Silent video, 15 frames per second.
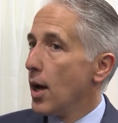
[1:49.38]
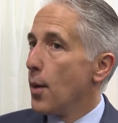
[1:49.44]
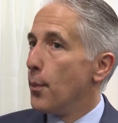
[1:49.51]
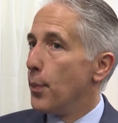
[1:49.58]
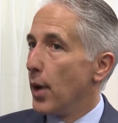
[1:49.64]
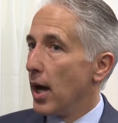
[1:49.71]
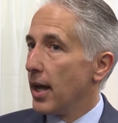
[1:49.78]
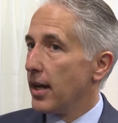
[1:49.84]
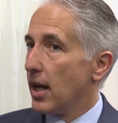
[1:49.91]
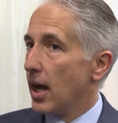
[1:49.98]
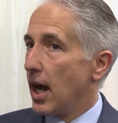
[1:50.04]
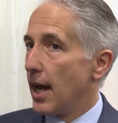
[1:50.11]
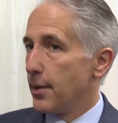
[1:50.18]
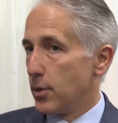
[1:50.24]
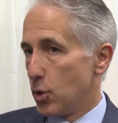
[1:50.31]
But
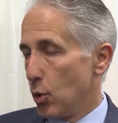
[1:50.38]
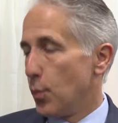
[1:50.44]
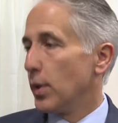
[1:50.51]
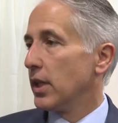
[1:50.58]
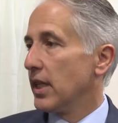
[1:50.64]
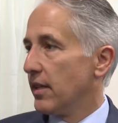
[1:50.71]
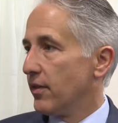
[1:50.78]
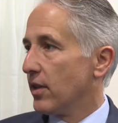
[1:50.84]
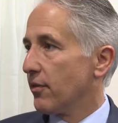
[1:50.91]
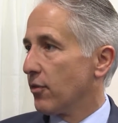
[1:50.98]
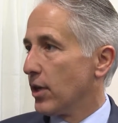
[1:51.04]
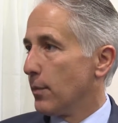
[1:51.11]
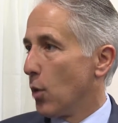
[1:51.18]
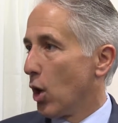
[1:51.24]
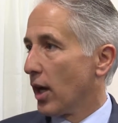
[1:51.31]
I do believe in a
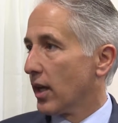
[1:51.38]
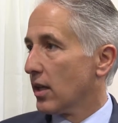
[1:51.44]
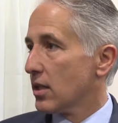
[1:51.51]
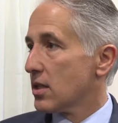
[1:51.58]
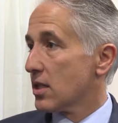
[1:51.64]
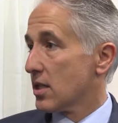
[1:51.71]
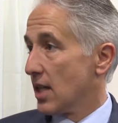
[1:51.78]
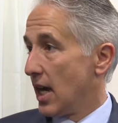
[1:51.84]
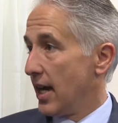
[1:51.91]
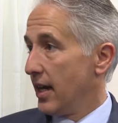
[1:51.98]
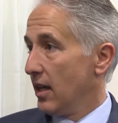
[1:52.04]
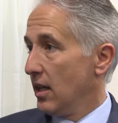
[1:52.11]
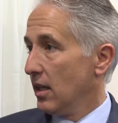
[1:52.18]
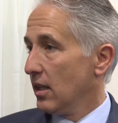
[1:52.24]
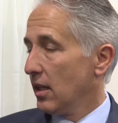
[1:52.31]
free market
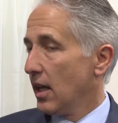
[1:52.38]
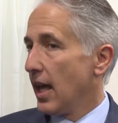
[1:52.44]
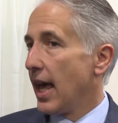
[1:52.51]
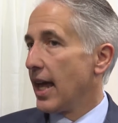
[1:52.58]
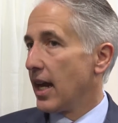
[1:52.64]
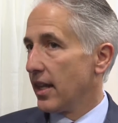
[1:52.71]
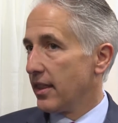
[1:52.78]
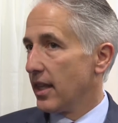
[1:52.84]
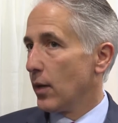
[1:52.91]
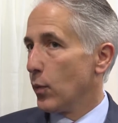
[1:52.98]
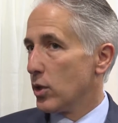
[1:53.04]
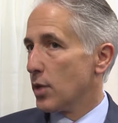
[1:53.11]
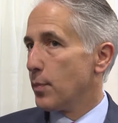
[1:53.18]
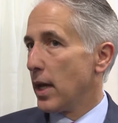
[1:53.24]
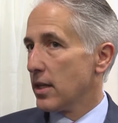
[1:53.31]
society, and I think we
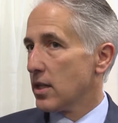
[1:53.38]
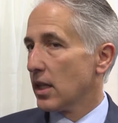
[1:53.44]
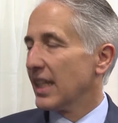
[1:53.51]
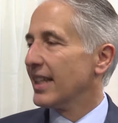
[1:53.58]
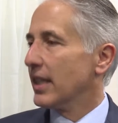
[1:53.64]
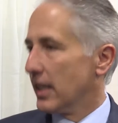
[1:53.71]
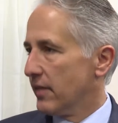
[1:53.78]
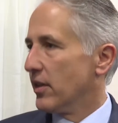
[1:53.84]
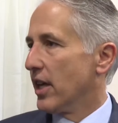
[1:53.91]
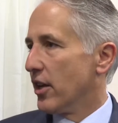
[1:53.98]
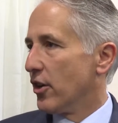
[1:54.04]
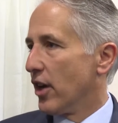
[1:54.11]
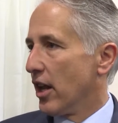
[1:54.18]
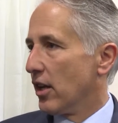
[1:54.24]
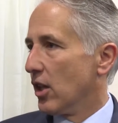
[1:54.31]
should basically leave the
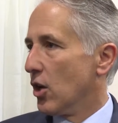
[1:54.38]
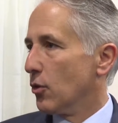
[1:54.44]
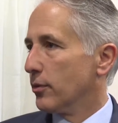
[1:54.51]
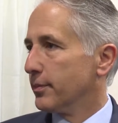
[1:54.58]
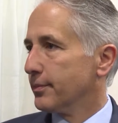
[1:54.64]
internet alone.